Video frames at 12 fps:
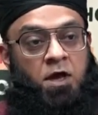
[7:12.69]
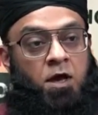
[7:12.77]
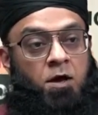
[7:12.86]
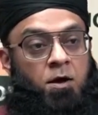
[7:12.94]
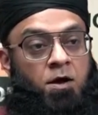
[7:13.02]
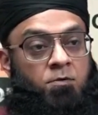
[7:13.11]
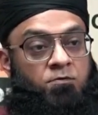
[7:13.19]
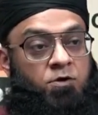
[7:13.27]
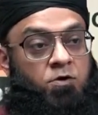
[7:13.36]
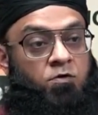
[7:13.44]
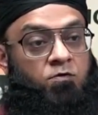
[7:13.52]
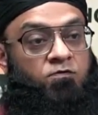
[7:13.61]
uh,
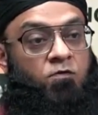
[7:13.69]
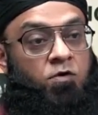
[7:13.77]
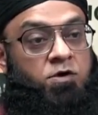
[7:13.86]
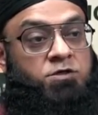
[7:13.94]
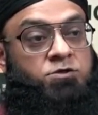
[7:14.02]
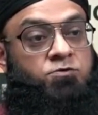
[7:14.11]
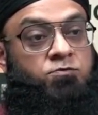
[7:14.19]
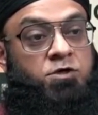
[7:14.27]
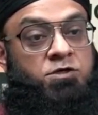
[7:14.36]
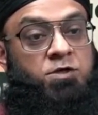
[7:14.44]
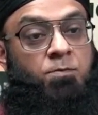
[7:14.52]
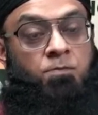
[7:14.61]
you know, focus
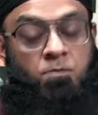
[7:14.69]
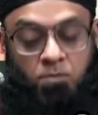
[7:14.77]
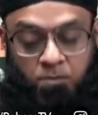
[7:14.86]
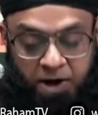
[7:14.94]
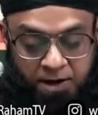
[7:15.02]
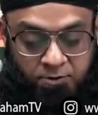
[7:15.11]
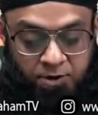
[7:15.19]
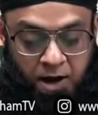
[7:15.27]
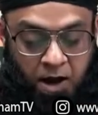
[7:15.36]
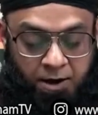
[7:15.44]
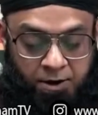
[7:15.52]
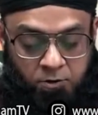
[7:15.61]
towards a better and
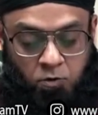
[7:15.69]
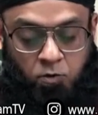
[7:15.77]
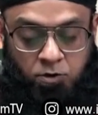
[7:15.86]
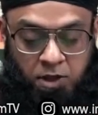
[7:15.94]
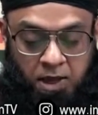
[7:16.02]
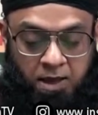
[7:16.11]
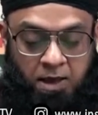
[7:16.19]
higher goal.